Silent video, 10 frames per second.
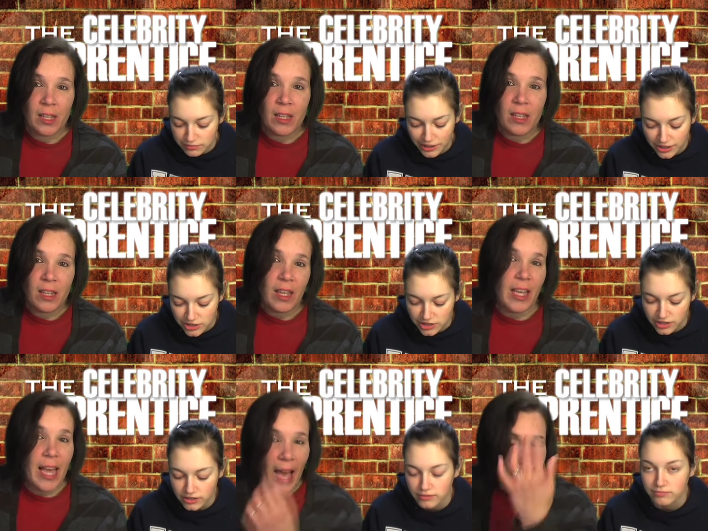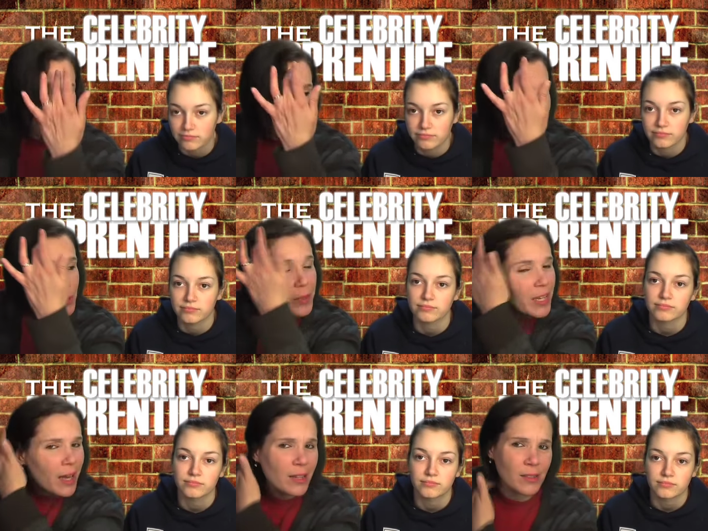Speaker 1: manager.
Speaker 2: He had his stupid
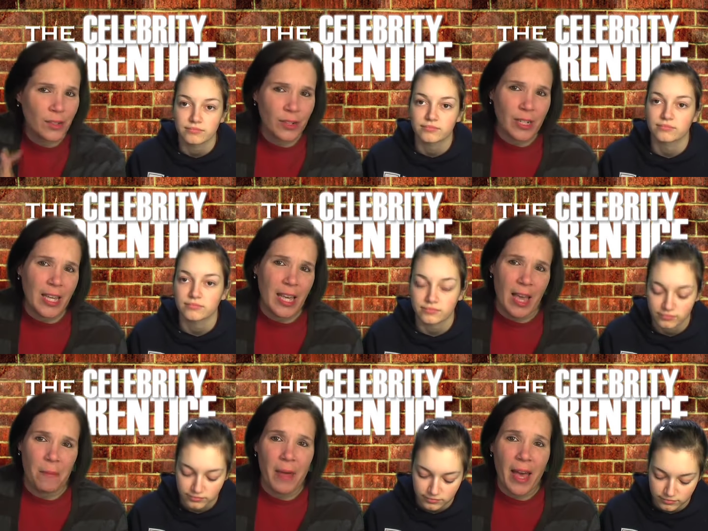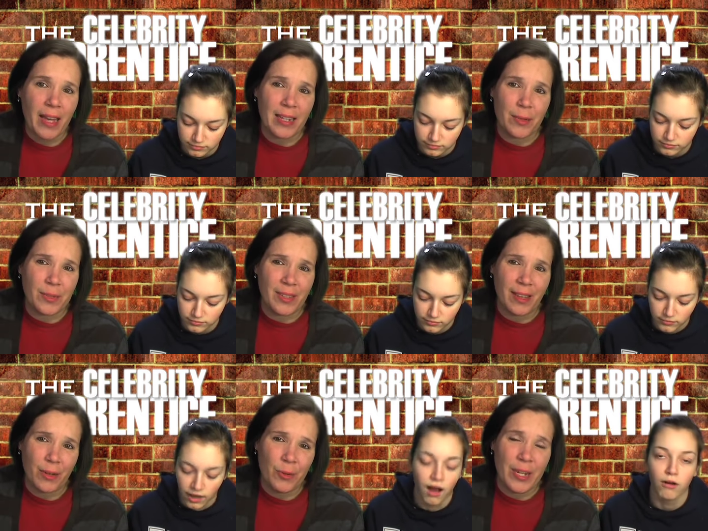concert, and he came back, and he was
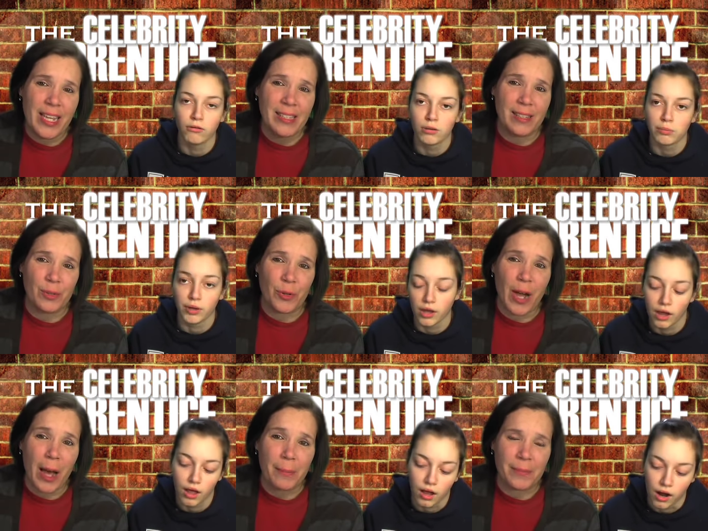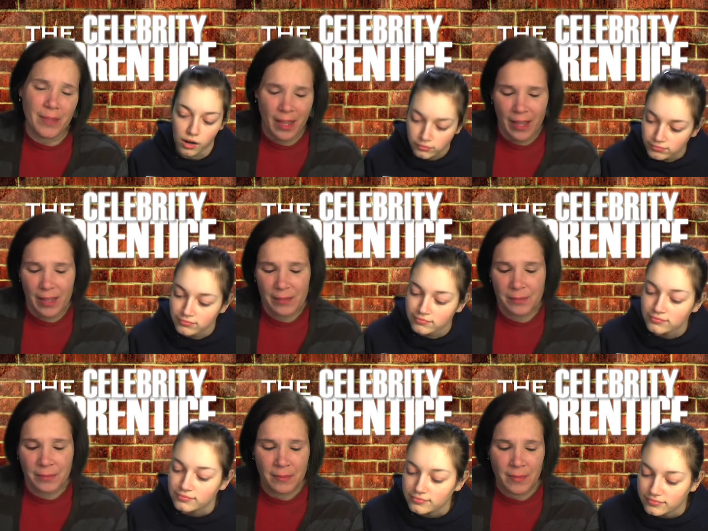like,
Speaker 1: who needs this crap? Here. Yeah.
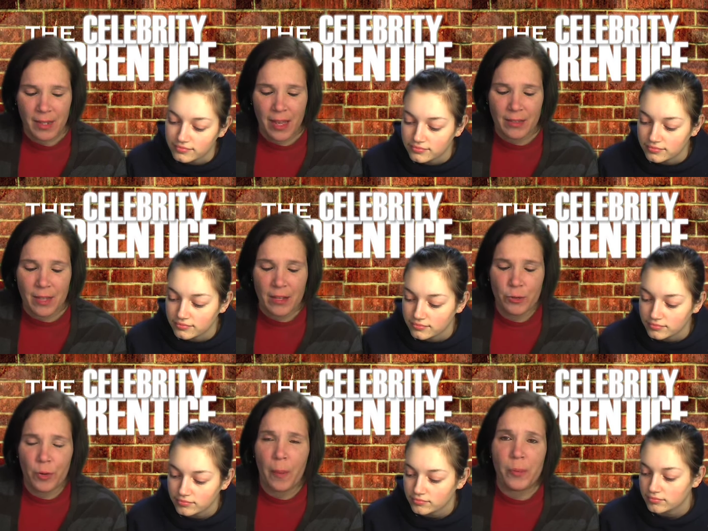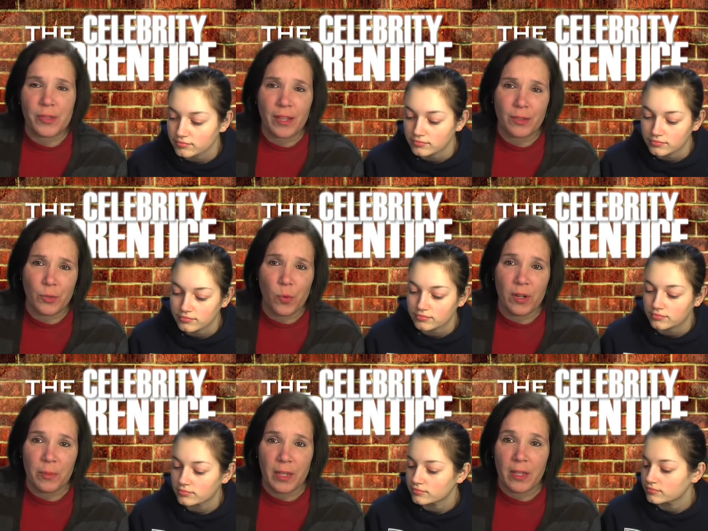
Speaker 2: And Trump was like, do you want
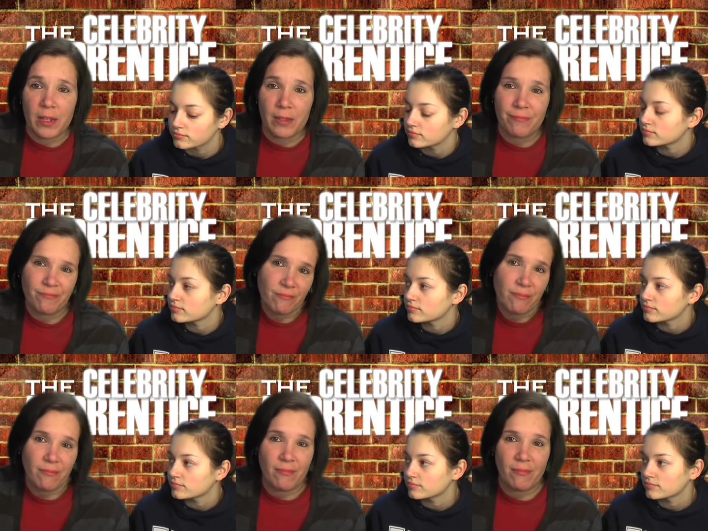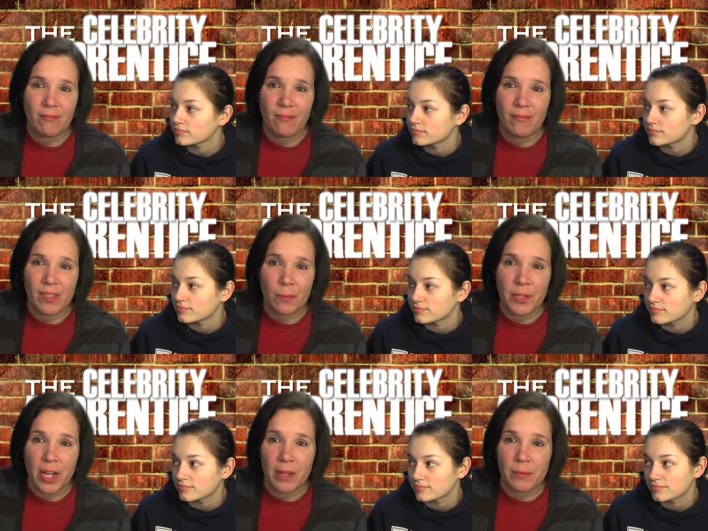to be here?
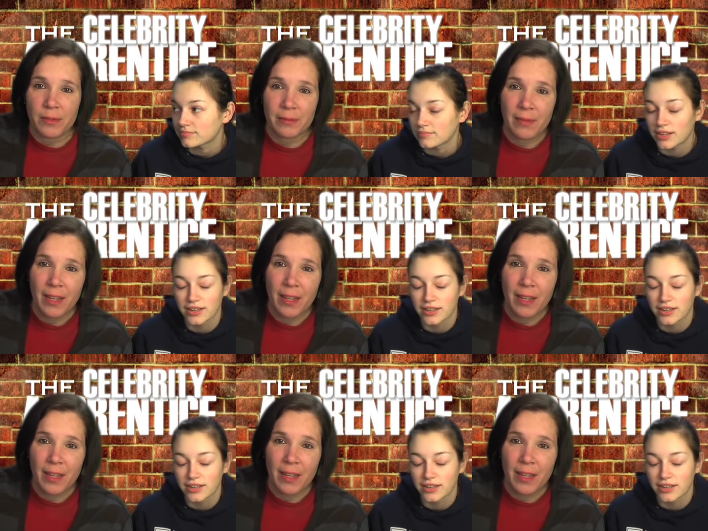Sometimes.